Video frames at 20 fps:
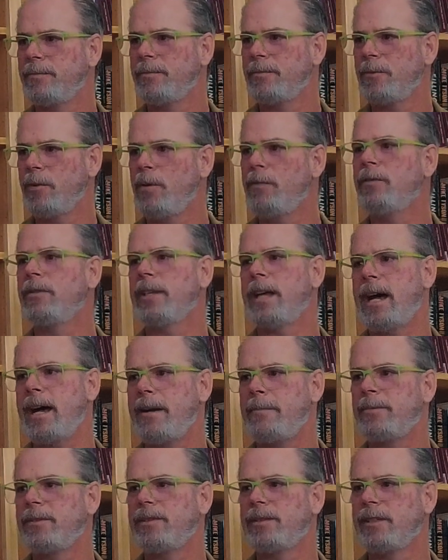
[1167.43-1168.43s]

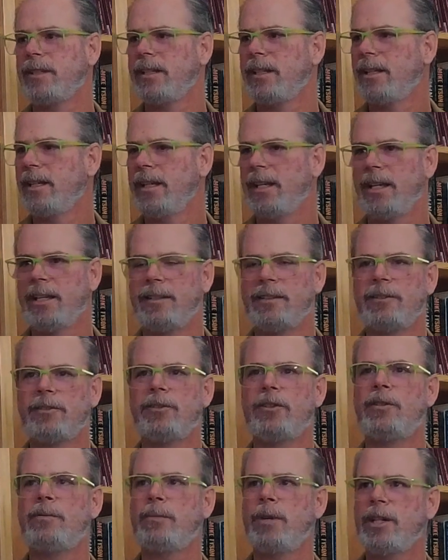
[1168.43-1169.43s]
overlaps. And
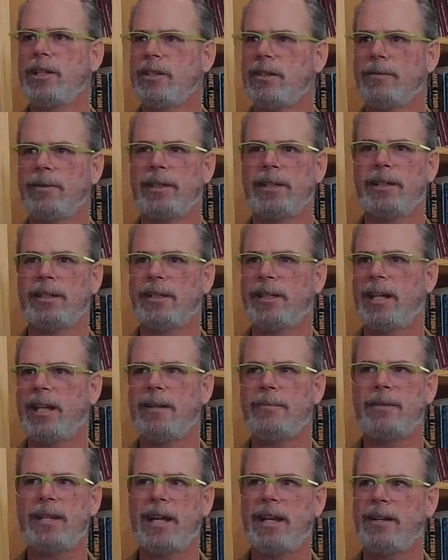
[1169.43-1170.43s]
so much of it
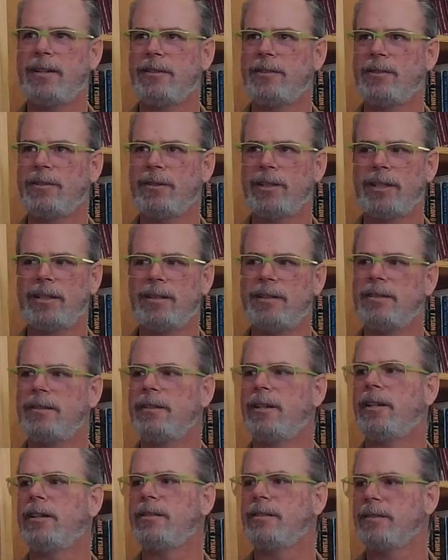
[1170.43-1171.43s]
came down to like these
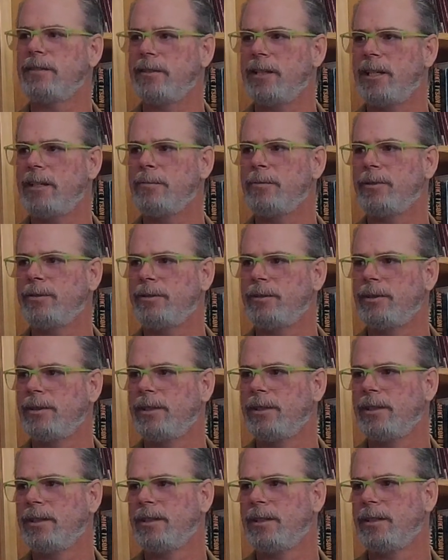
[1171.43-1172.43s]
unstable
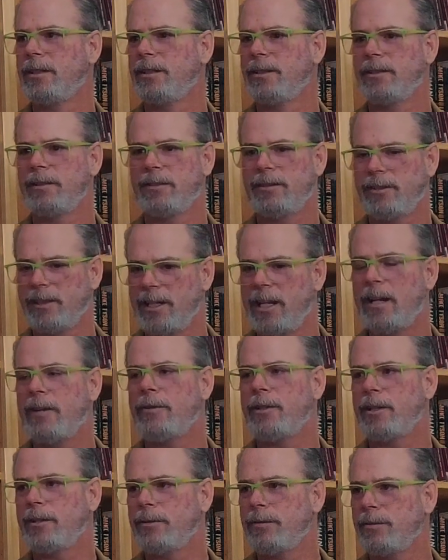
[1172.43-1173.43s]

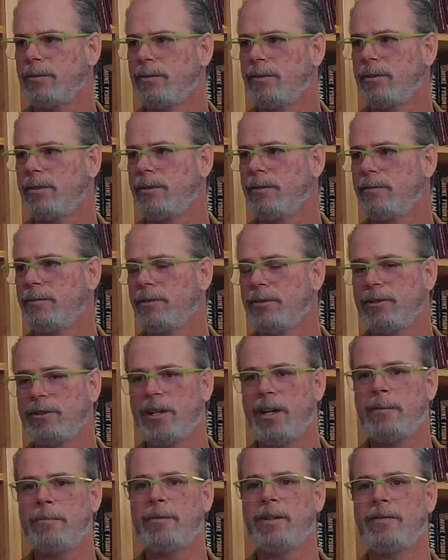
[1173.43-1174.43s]
scenarios. For
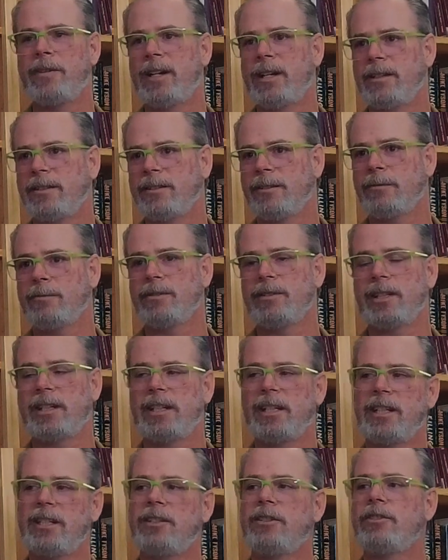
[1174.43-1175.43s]
some of us, it was
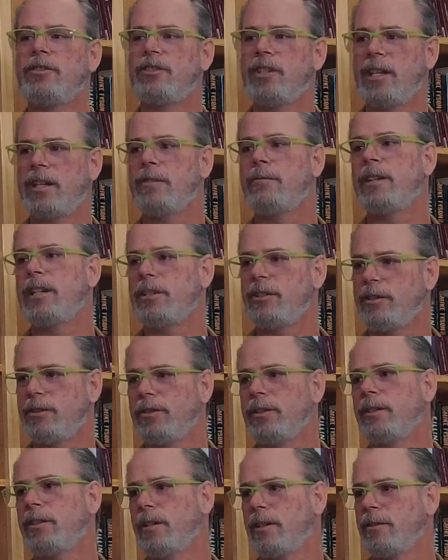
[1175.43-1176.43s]
like intergenerational
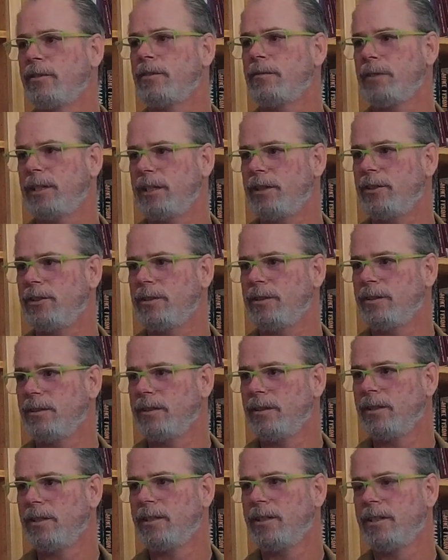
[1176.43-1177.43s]
incarceration,
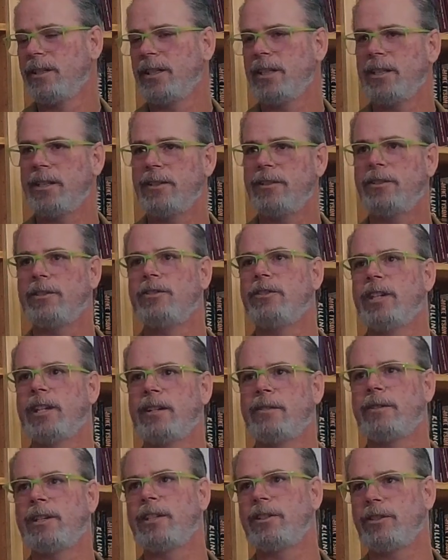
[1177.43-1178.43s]

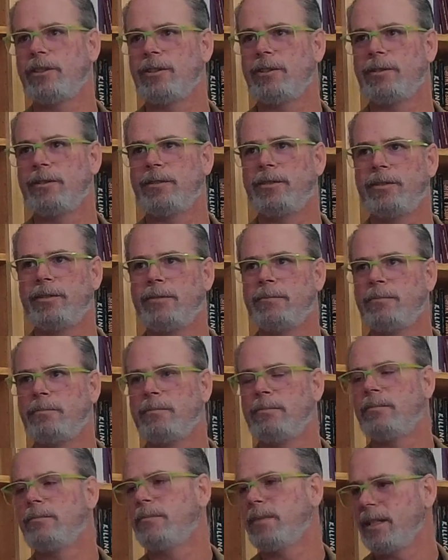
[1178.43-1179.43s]
intergenerational
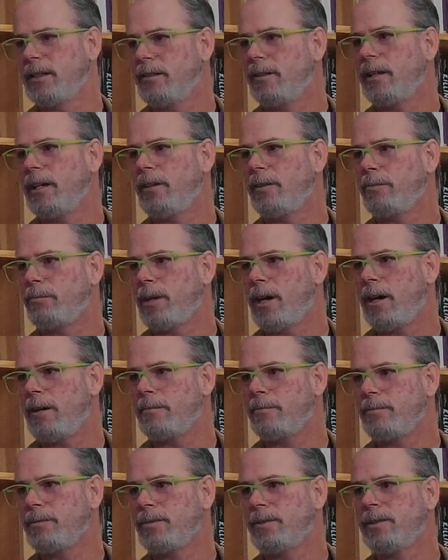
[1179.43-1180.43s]
mental health
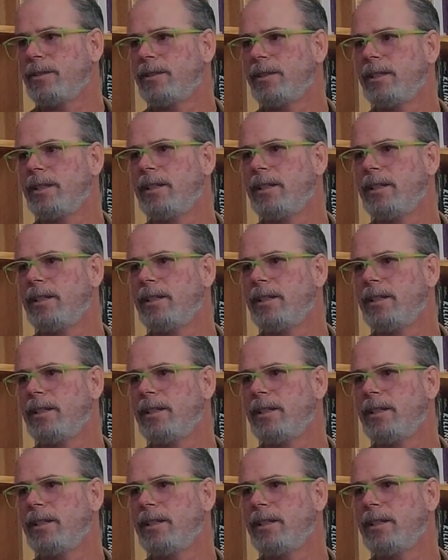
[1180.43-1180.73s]
problems,